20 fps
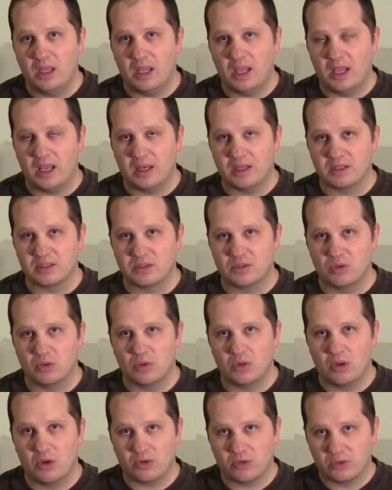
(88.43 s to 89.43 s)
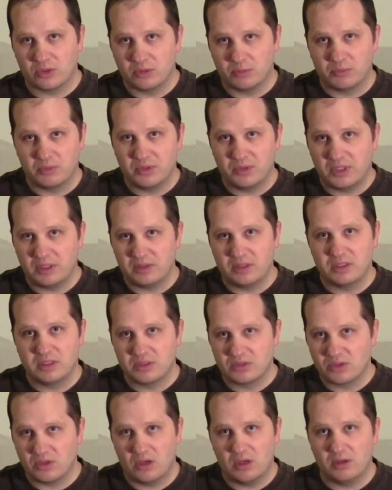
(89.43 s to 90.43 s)
and it's no longer completely
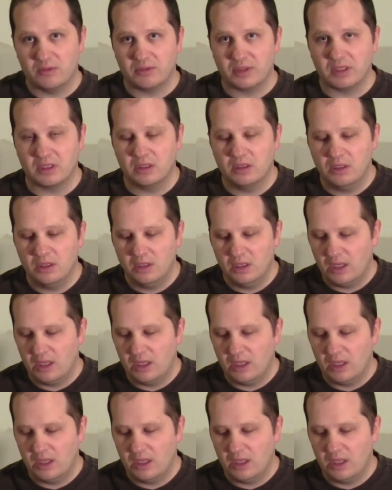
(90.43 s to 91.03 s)
dissolving,